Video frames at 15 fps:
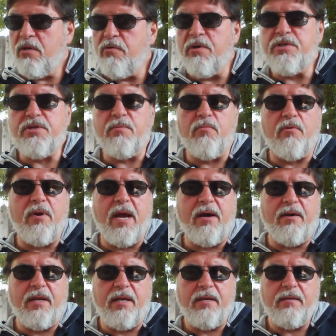Christian
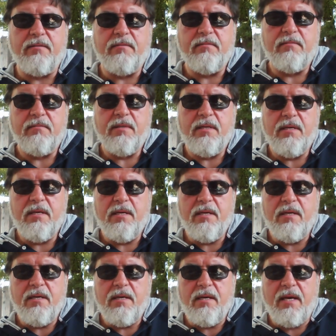morality,
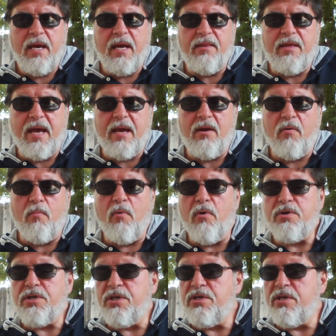and that
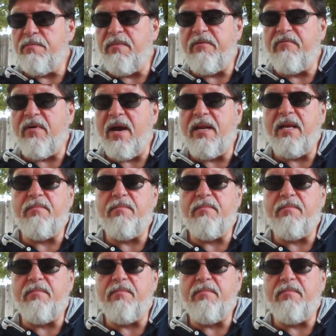abortion should be fine.